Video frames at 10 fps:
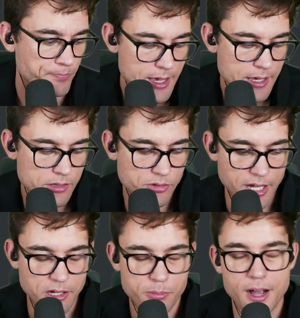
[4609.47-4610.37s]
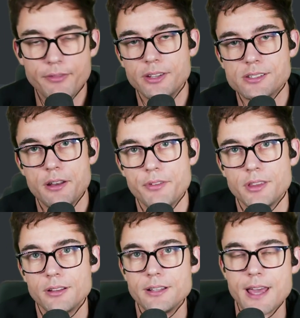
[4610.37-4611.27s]
you take your profits and everything
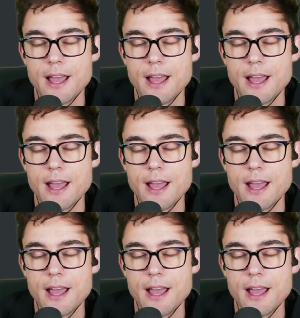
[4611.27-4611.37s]
like that.